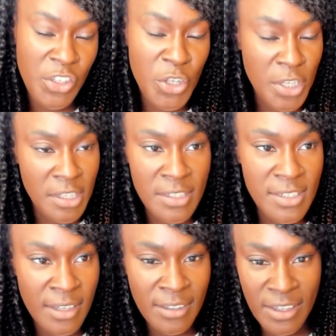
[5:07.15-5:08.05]
And you can
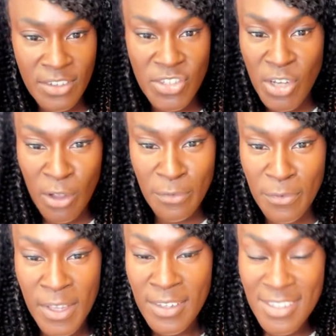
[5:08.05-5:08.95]
conduct like a
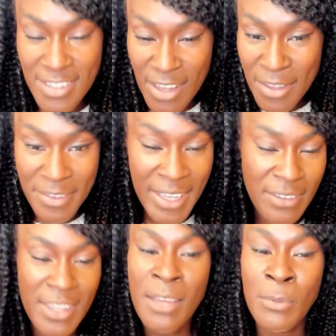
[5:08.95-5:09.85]
staff survey. I
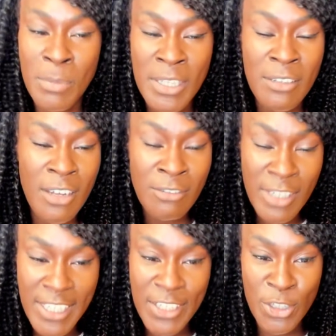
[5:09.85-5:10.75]
think that would be a
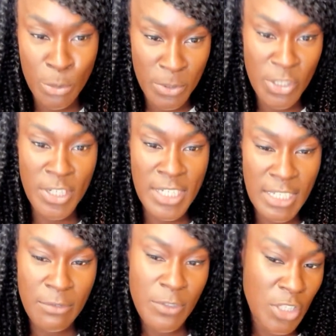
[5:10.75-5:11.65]
really good
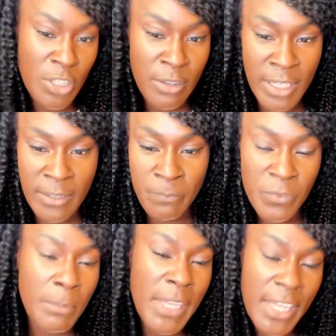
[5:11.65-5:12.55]
opportunity to do that.
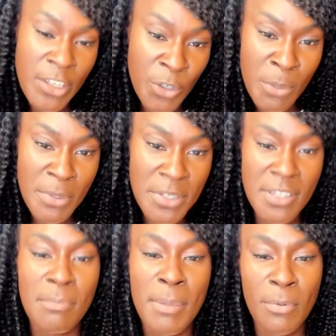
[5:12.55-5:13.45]
Make it anonymous
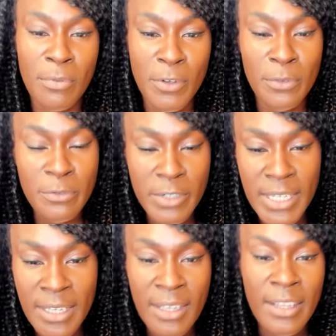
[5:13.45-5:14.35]
so people feel
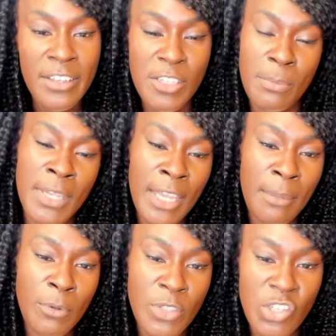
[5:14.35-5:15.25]
free to be
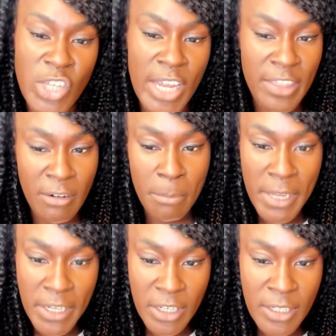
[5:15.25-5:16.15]
able to share their
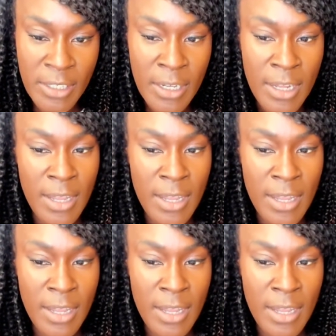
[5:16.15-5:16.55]
opinion.